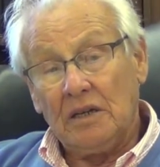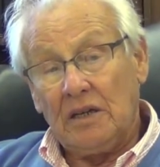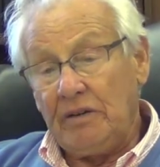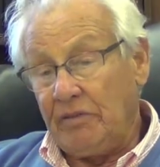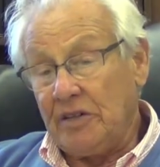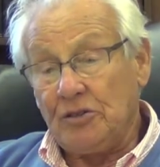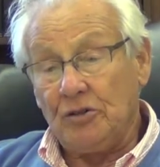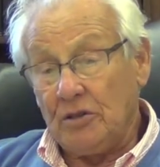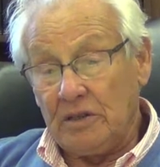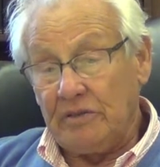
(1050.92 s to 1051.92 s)

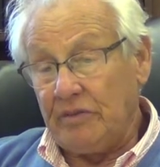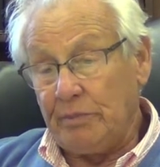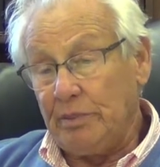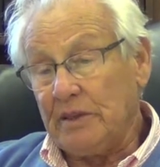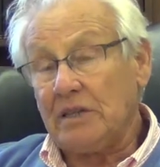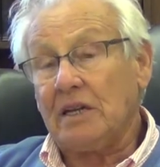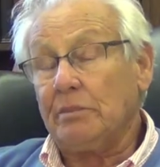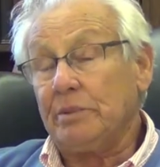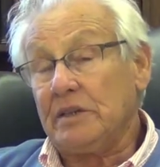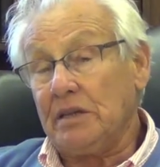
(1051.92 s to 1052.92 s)
Eventually we built
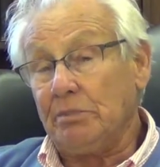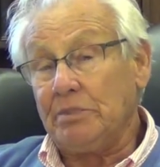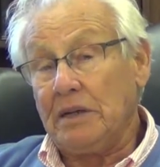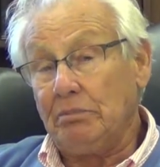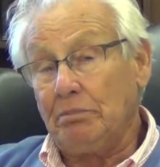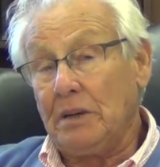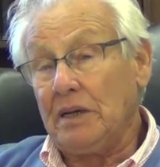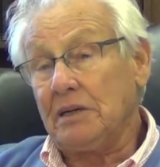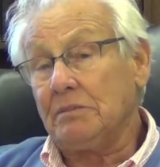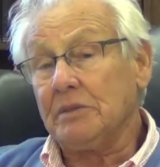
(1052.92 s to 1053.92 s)
up a
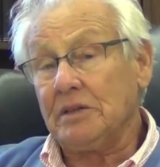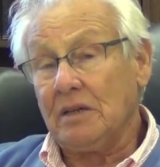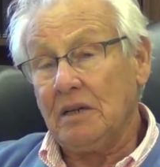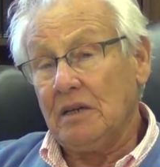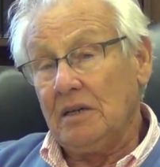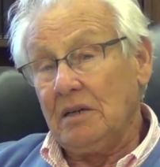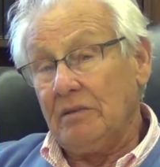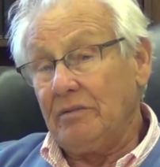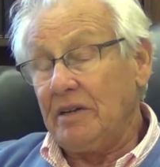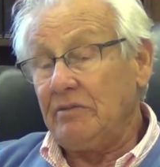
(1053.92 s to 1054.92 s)
department
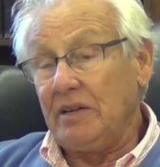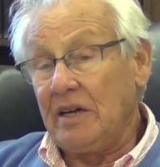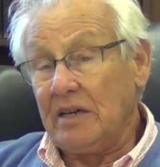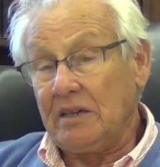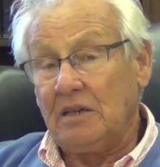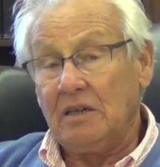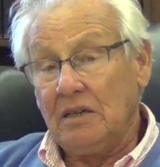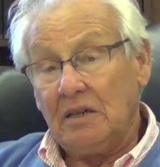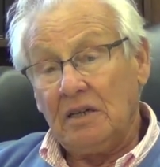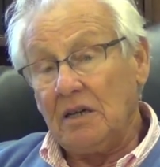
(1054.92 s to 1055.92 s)
where we had,
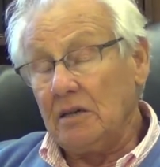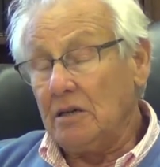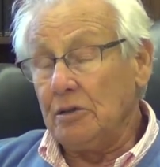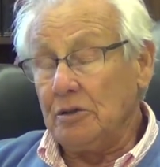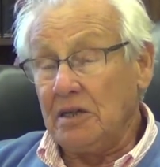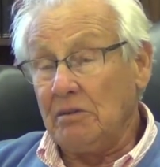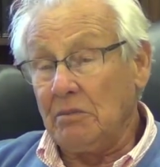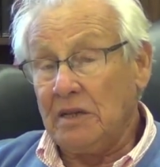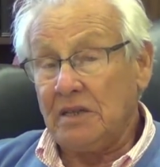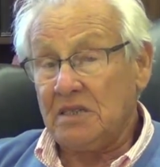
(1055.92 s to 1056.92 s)
including
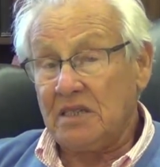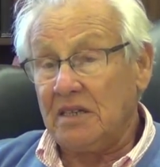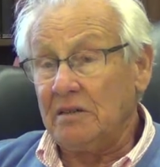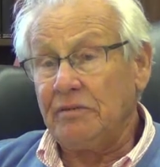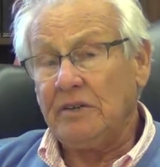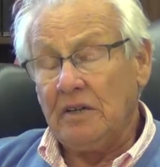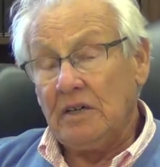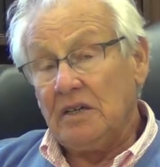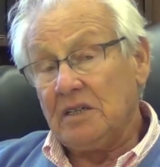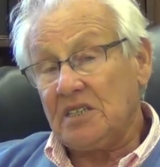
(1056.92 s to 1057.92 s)
myself,
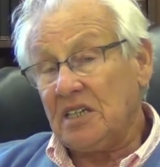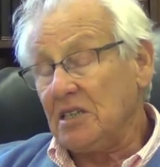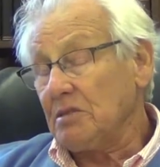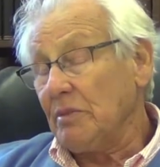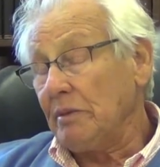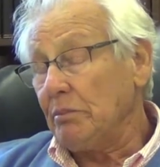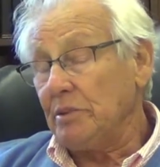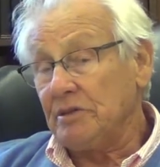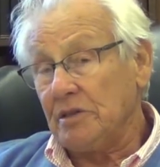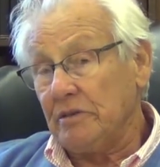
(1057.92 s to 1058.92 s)
six
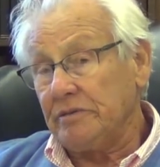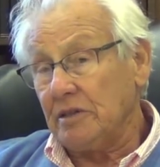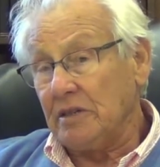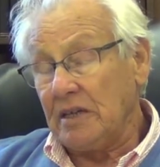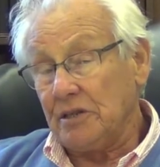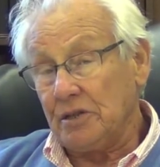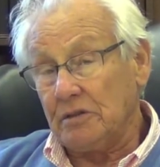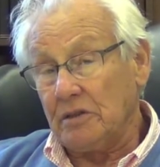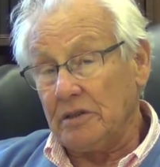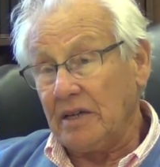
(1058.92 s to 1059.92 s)
members of the
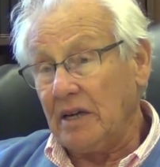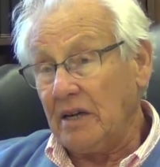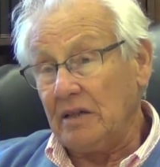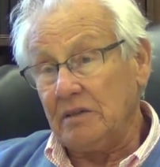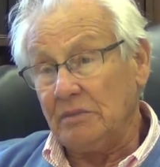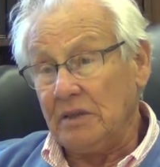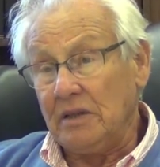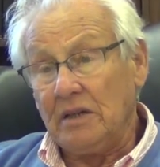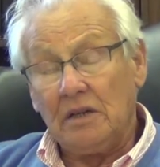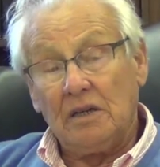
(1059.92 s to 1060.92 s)
National Academy.
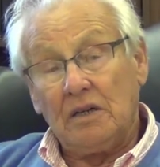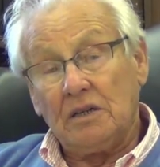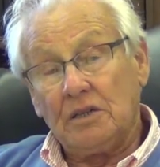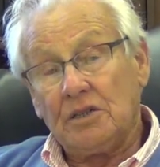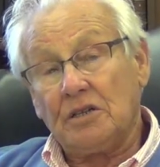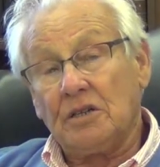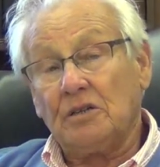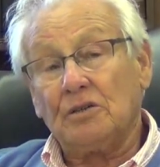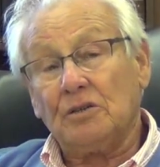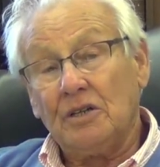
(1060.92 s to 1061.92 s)

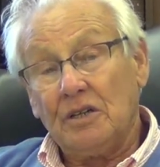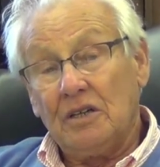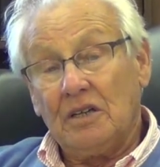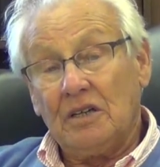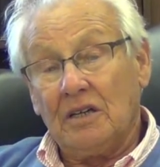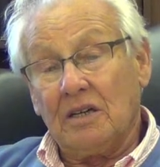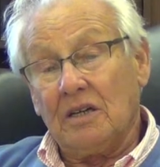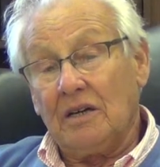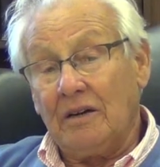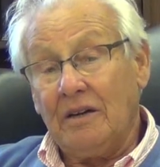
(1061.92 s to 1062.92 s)
So
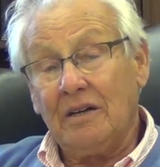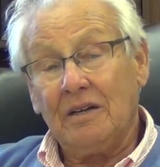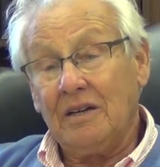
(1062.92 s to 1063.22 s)
uh,